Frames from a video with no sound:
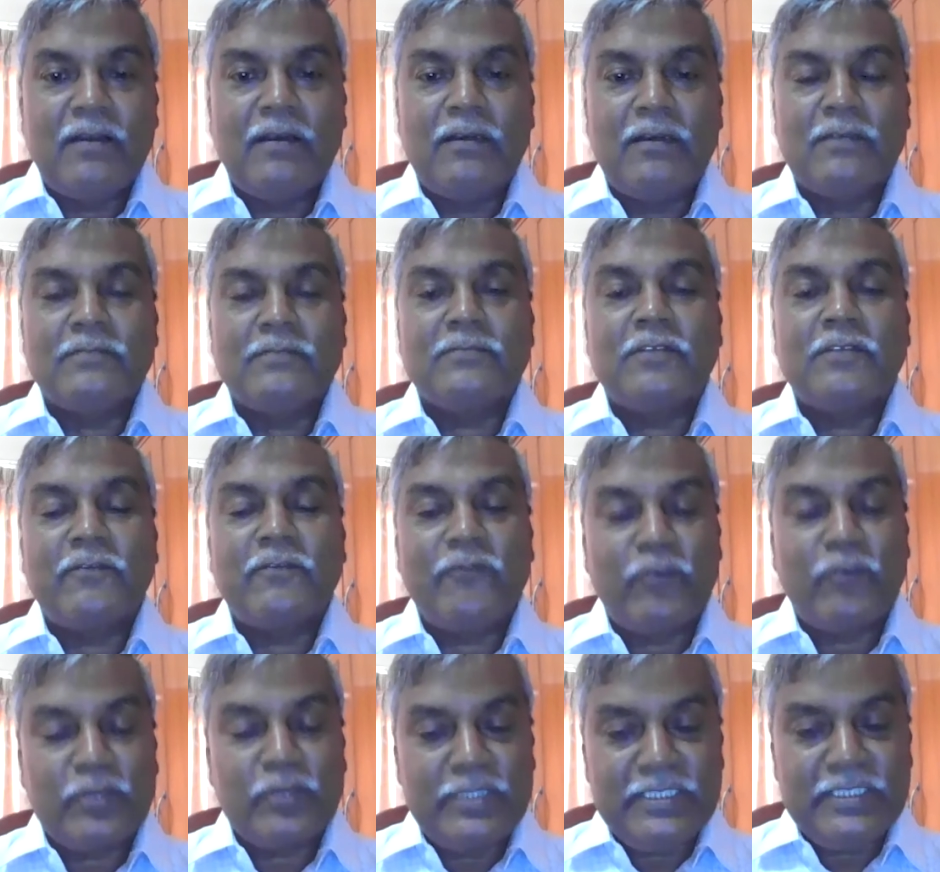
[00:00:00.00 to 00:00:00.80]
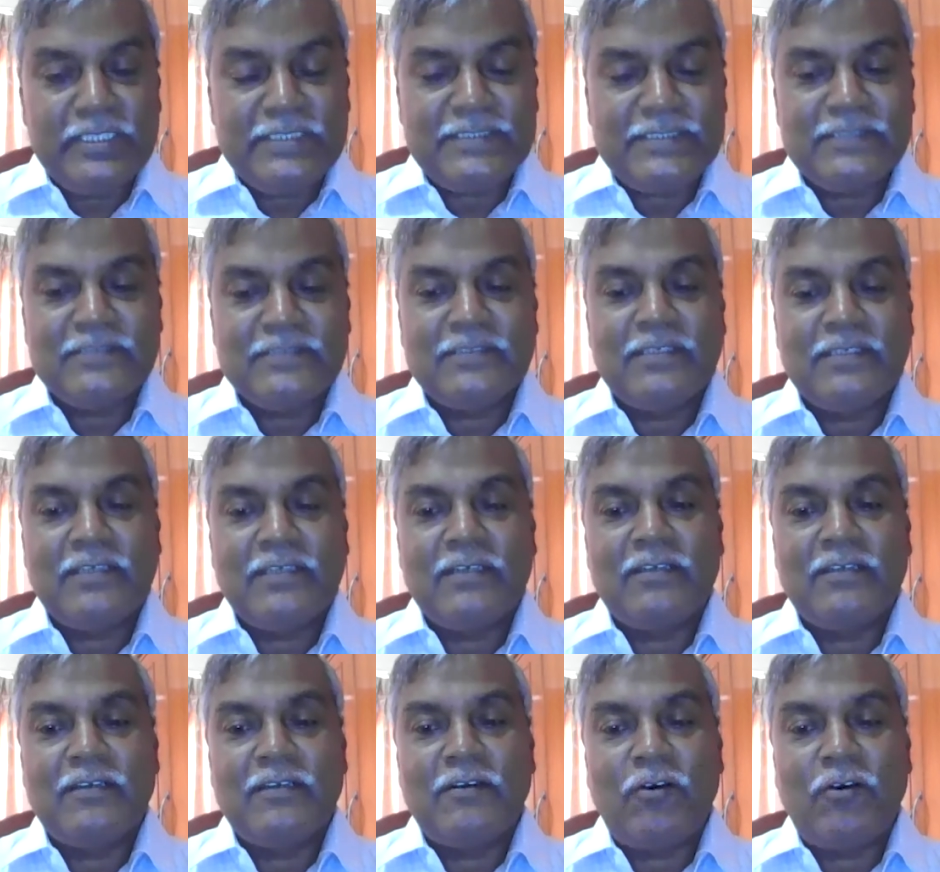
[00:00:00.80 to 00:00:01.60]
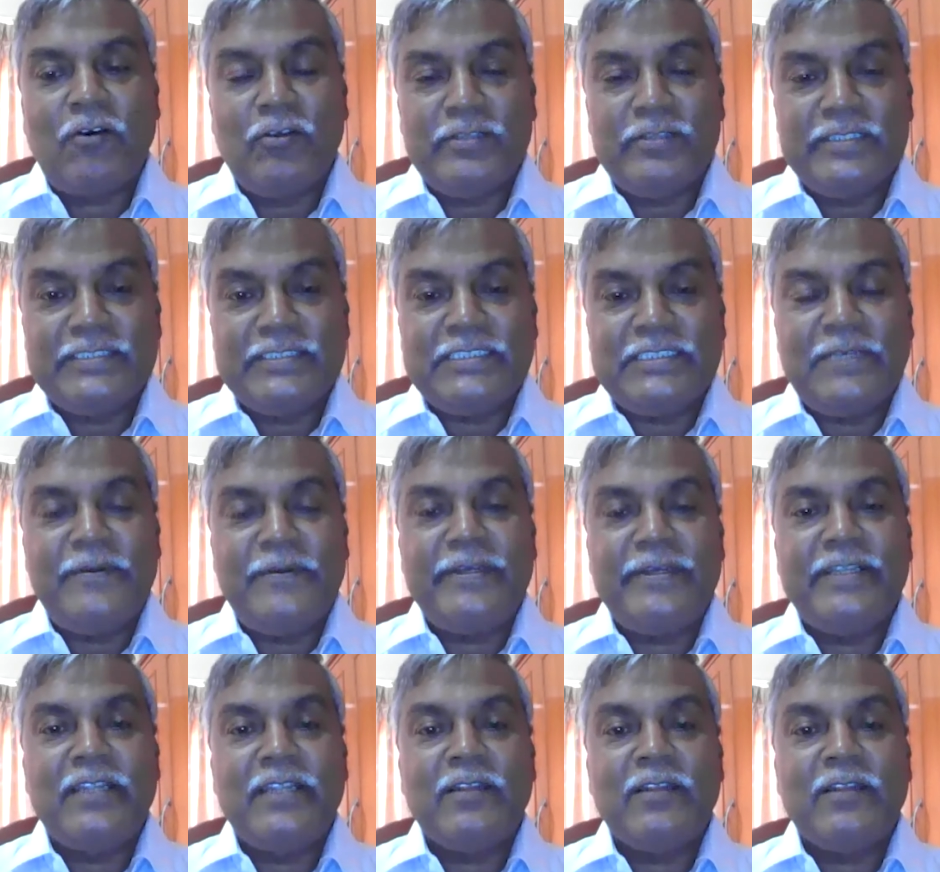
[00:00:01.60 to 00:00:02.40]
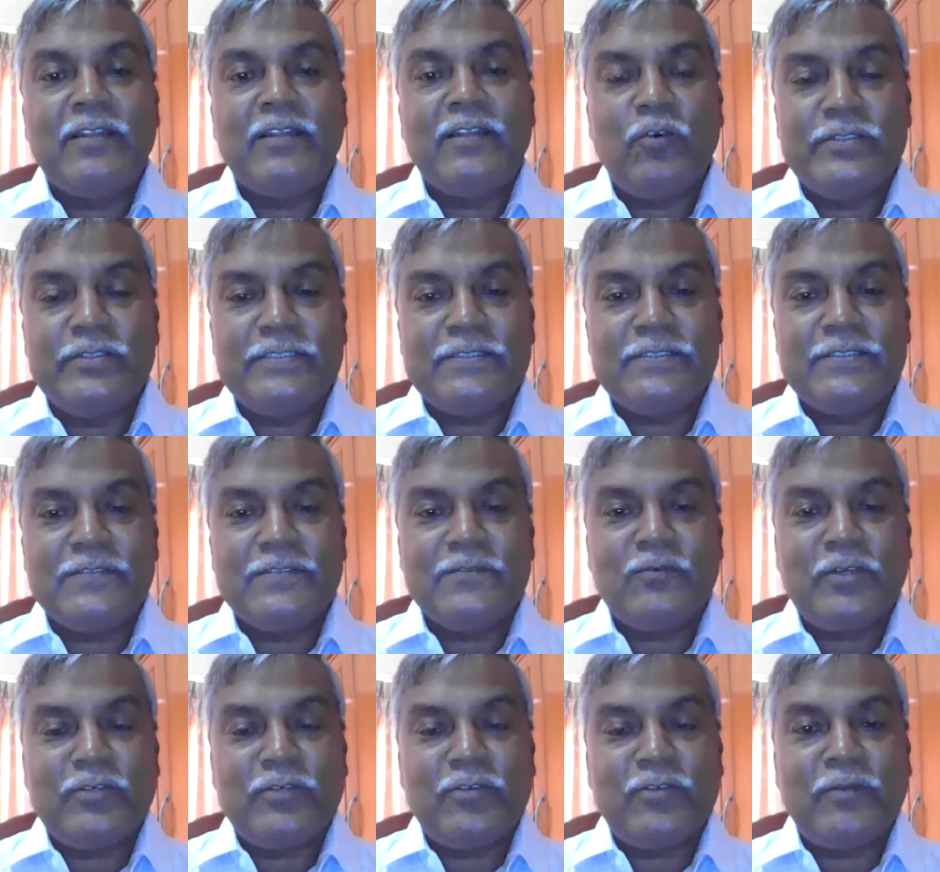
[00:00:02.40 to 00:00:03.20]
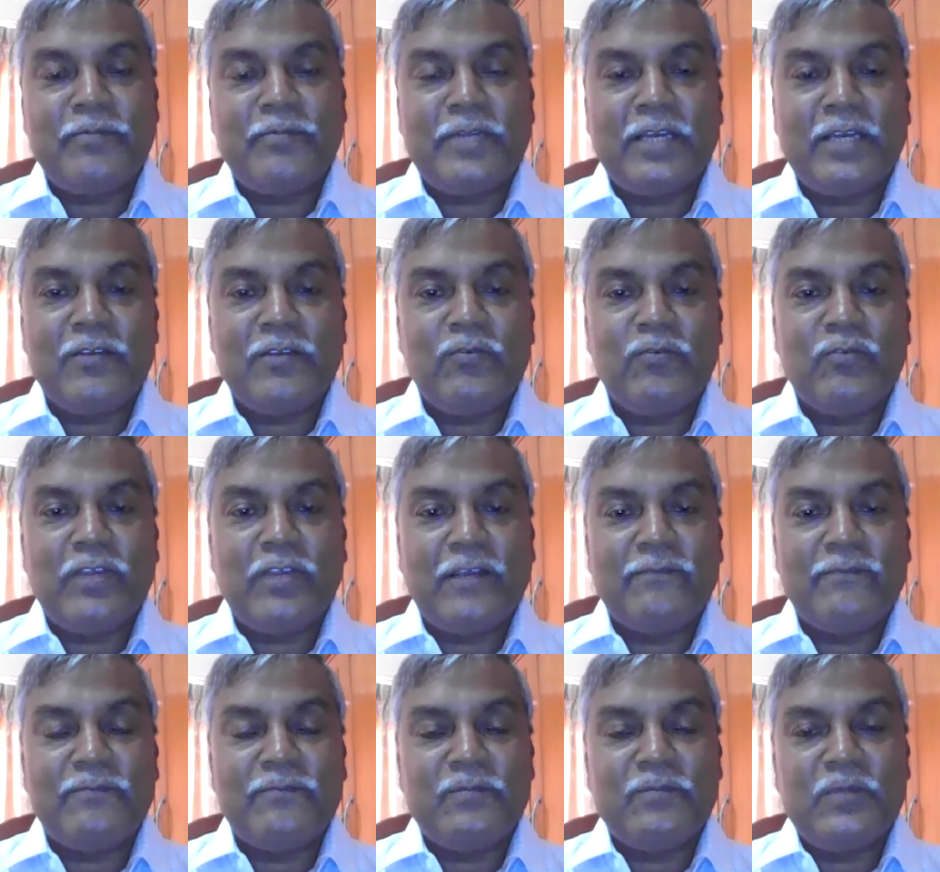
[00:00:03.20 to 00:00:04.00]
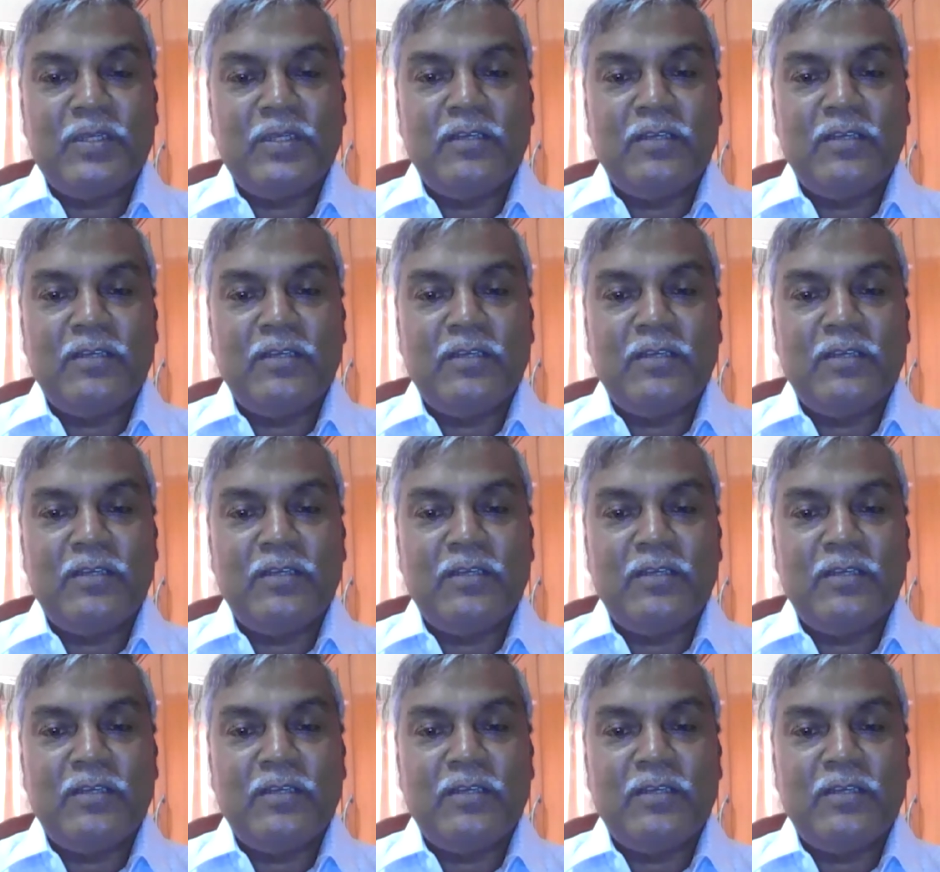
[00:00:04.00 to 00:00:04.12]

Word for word: Uh, now for this, uh, all these 17 goals, what we have done, we have